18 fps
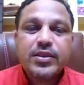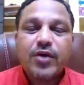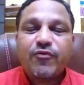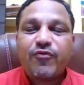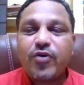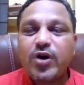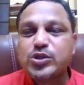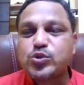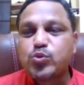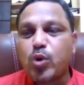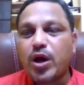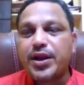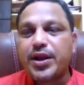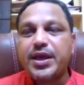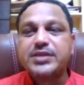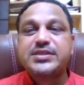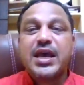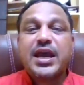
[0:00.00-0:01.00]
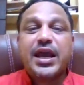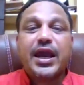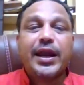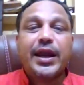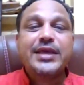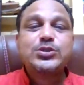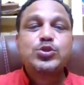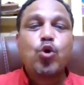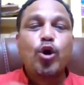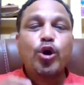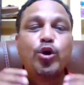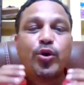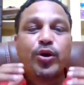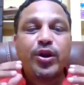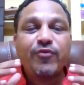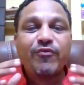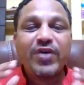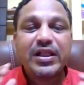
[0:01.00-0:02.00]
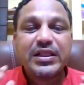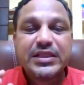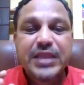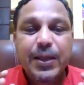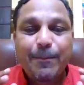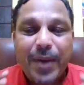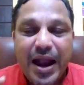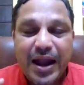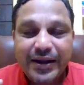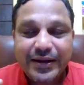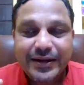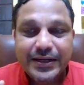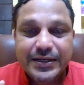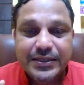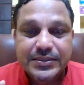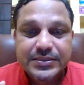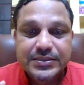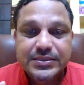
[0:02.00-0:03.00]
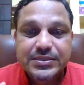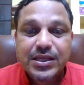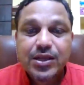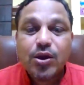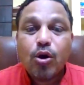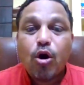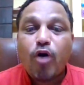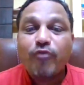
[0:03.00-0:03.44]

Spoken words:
The first one is, it is going to reveal the patterns